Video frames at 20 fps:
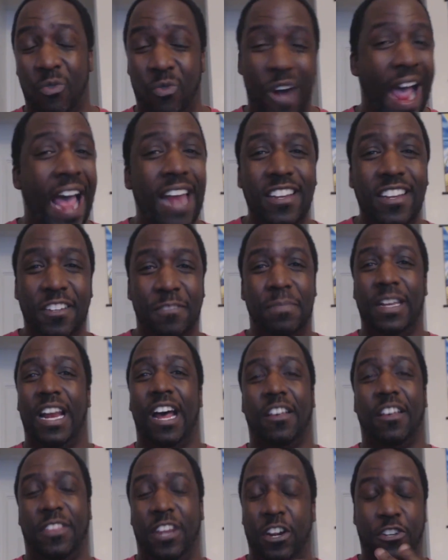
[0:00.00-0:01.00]
Riot has
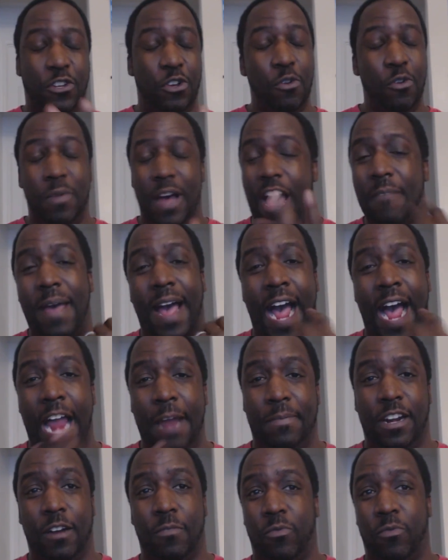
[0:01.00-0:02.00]
been out there too, but I've been
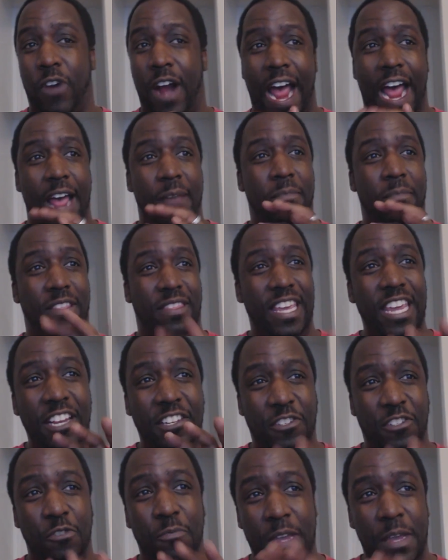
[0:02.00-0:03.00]
hyping up Riot. But
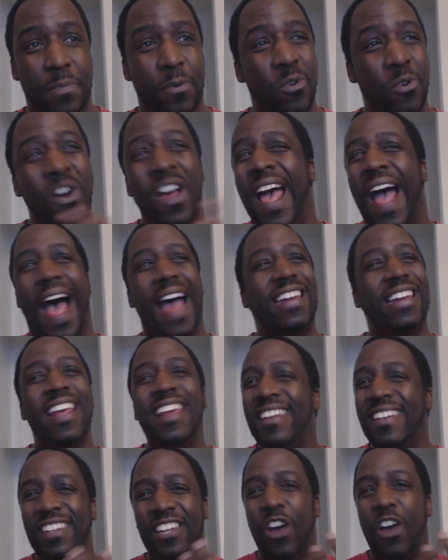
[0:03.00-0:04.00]
these two people, I
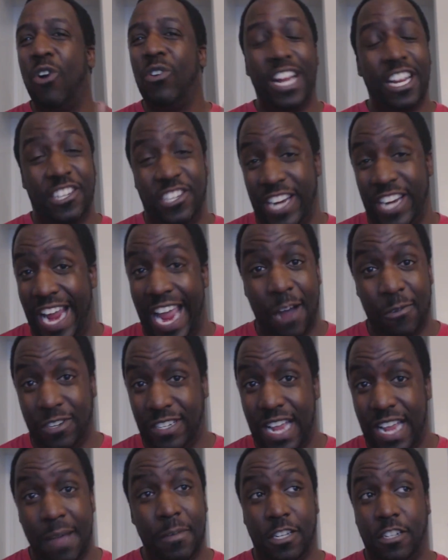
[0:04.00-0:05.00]
didn't know that Chad
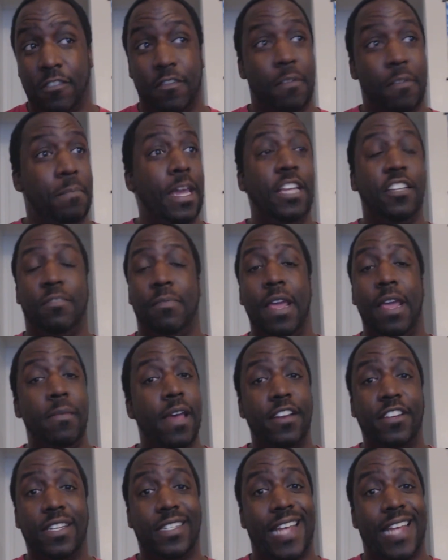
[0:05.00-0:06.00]
was that much of a beast.
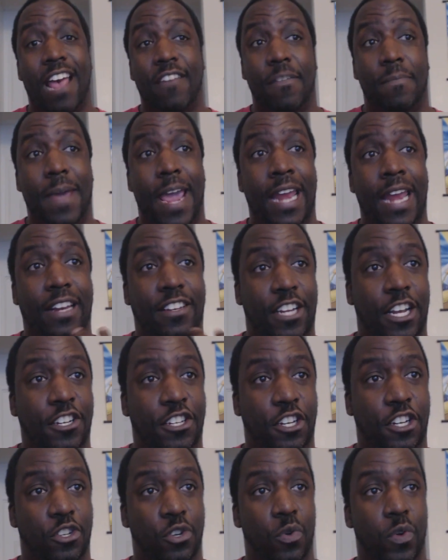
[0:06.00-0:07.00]
Maybe I just haven't paid
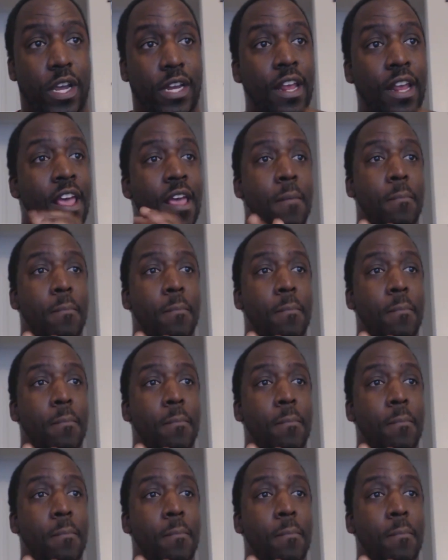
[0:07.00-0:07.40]
attention to it.